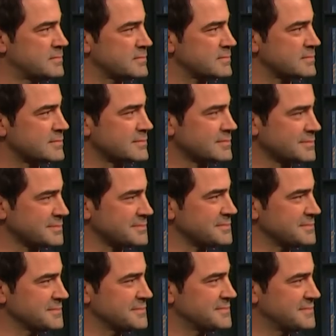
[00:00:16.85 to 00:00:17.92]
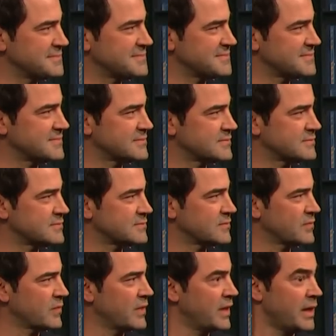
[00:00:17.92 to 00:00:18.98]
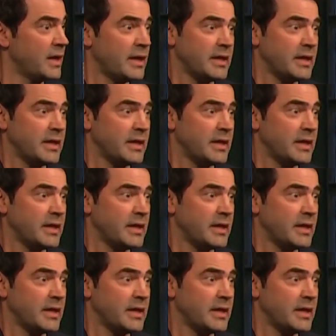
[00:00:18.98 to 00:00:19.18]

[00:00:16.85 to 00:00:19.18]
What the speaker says: No words are spoken by the person on screen.